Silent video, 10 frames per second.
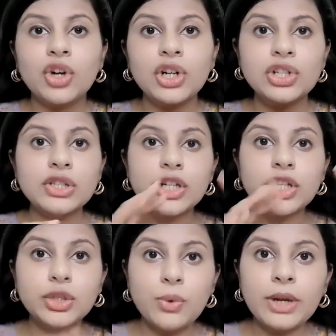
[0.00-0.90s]
Not just
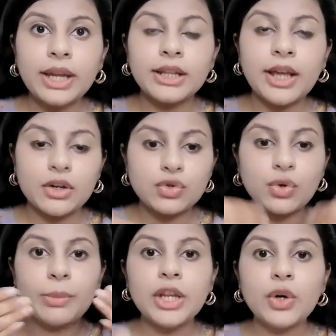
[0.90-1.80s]
in UK, there are
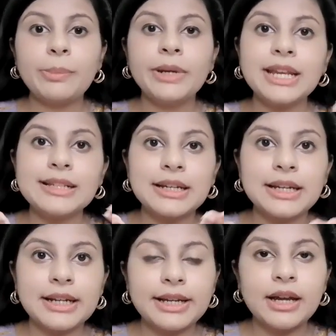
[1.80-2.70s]
so many openings in
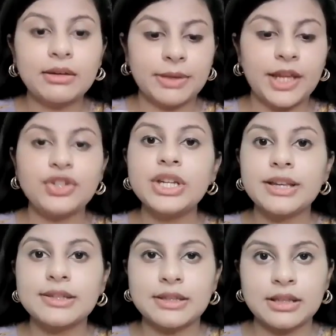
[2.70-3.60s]
India,
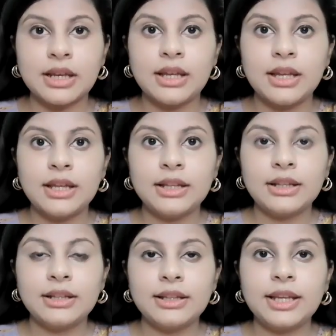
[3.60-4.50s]
KGS,
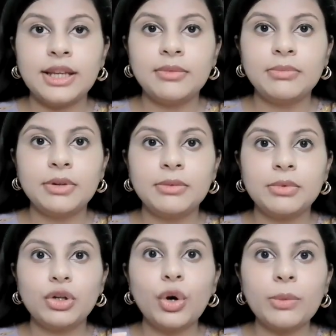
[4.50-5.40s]
the
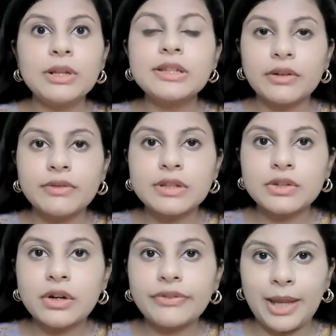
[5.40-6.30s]
global
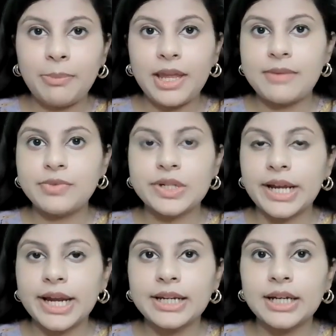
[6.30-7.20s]
services of KPMG,
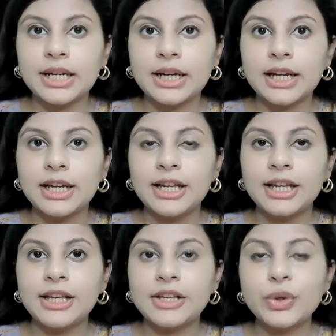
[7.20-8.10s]
right?
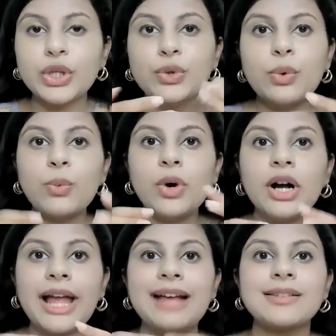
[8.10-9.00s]
So you
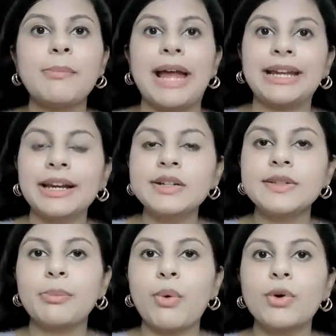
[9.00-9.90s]
work as a backend
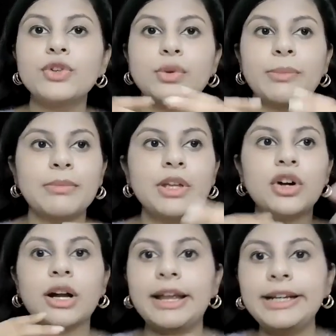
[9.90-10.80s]
support. So maybe
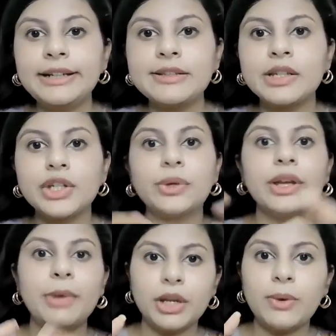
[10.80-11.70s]
your client is in
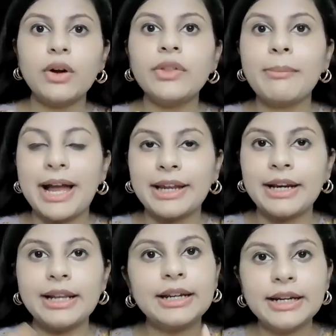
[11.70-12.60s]
UK, but you are on the
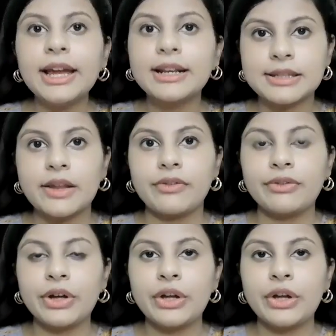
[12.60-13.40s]
backend in India itself.